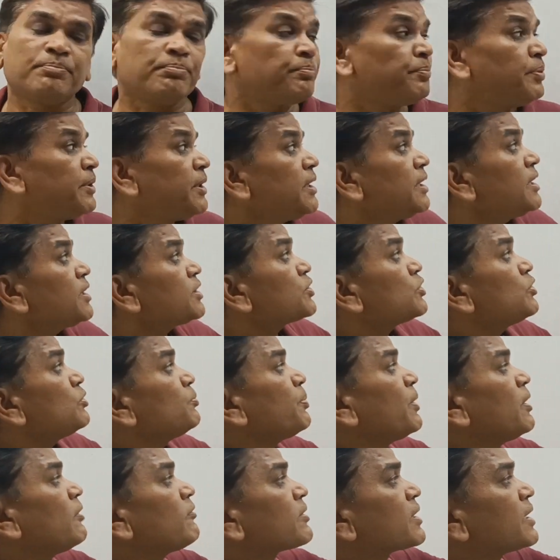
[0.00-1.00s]
p raised to
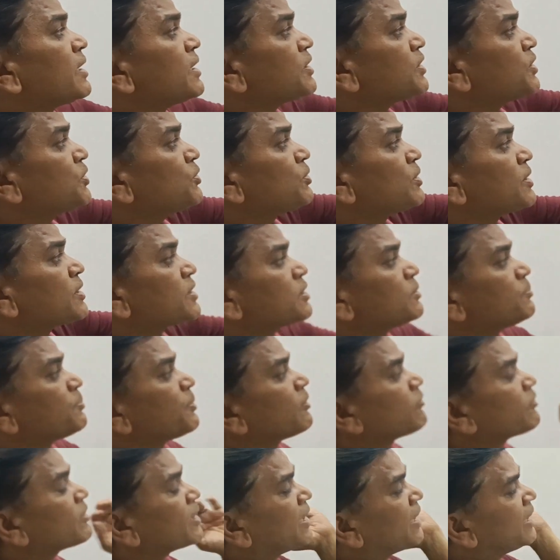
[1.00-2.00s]
power r q raised to
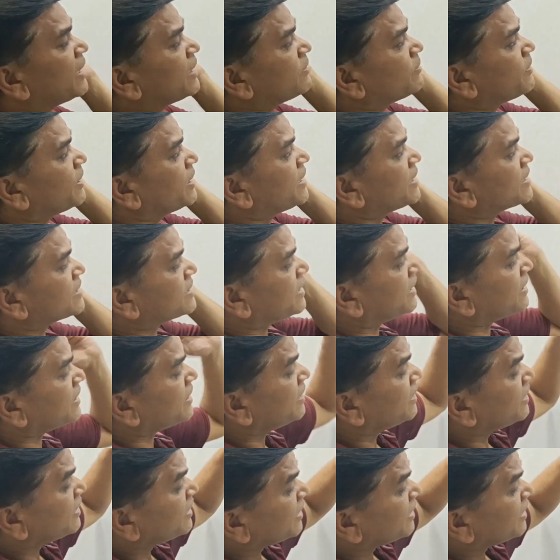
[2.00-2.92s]
power n minus r.